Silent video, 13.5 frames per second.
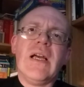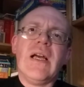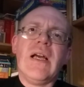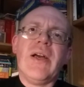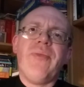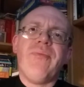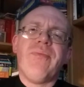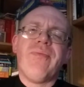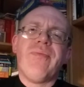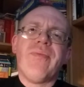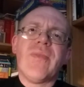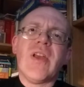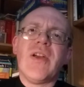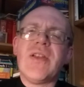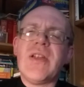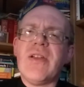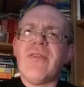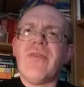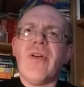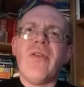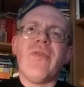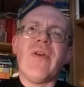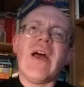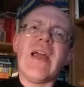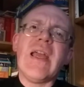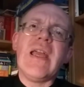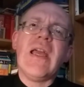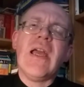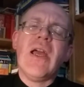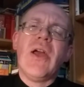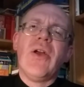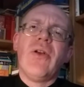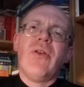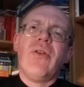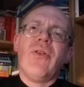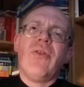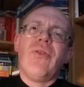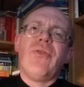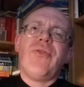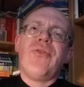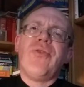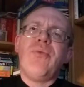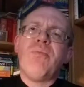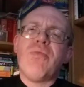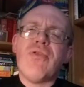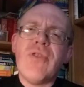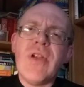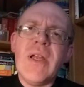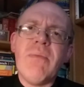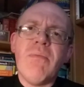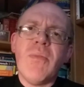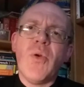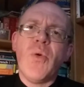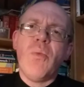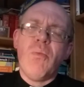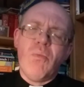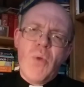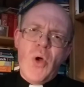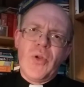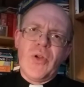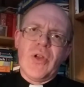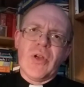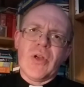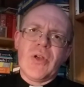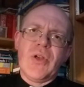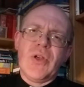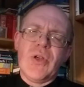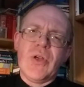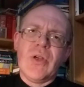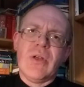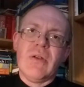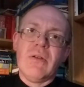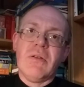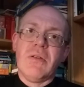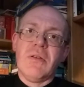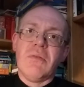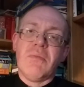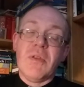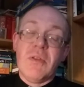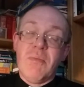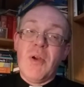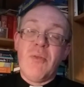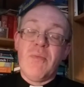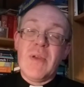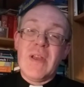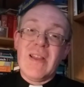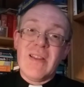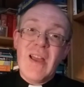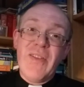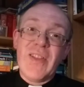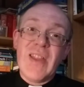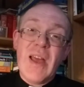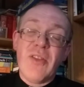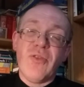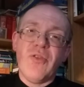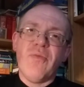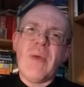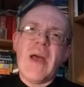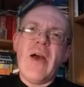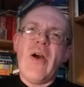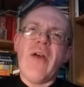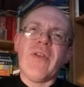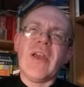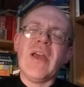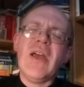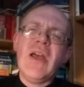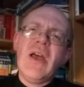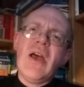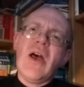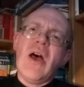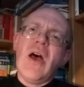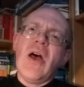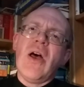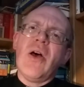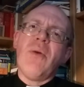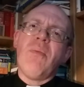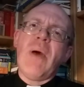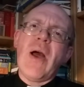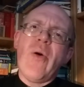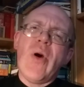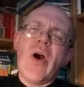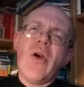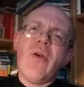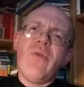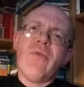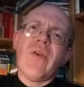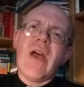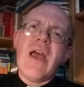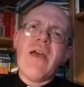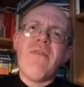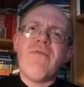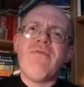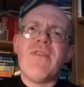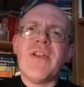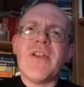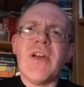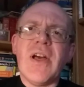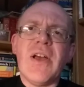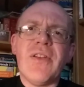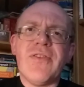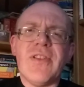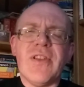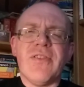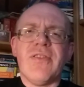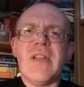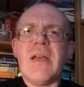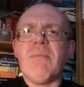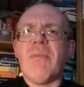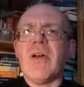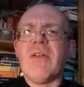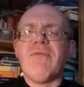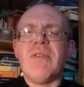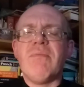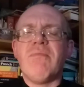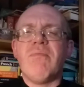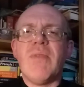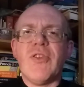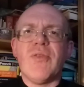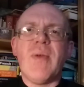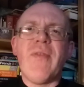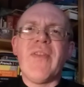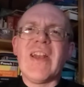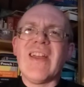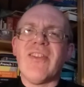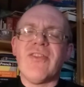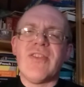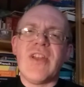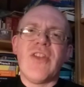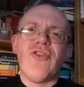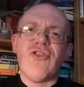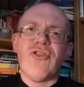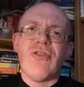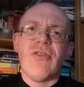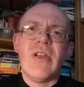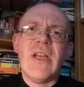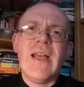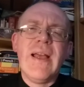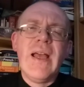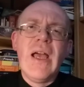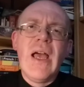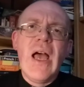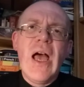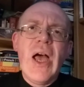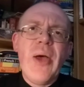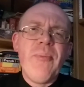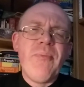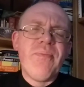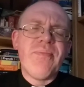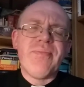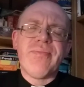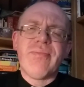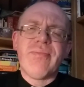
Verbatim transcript: Um, the idea of a supreme monarch, the Pope being having that sort of power, having uh, a power over every diocese and thereby every bishop having an extension, um,